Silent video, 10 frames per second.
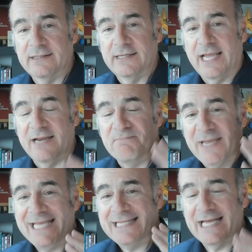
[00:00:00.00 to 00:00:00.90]
and
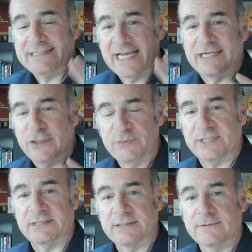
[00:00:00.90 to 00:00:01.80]
made that
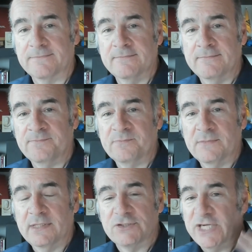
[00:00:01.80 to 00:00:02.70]
diagnosis.
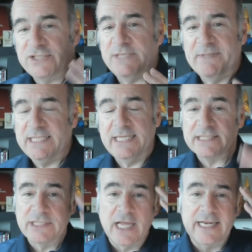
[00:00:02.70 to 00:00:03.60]
ChatGPT is
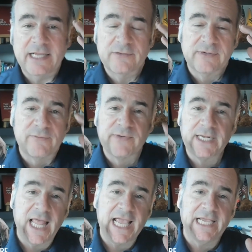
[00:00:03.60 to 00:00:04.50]
not
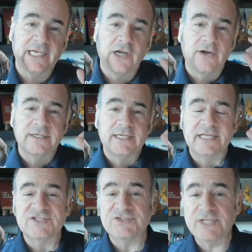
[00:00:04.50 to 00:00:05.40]
relying on a
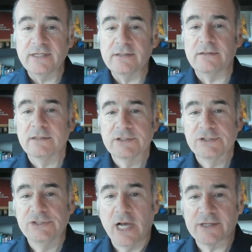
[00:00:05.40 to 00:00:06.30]
single
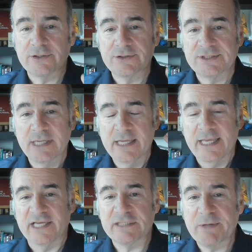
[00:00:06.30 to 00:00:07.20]
doctor's
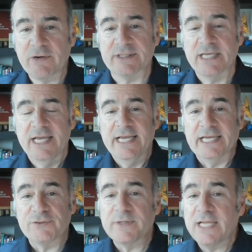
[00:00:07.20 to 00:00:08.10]
experience.
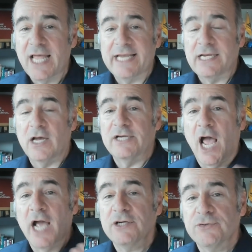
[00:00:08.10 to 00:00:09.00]
It's relying on
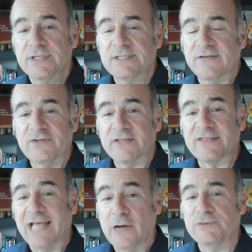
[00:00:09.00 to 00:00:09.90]
hundreds, if not
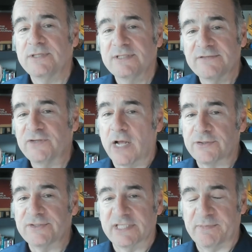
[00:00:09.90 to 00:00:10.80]
thousands of
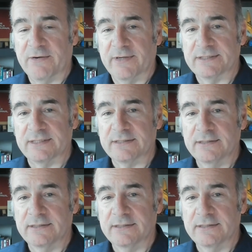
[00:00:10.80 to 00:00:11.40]
doctors' experiences.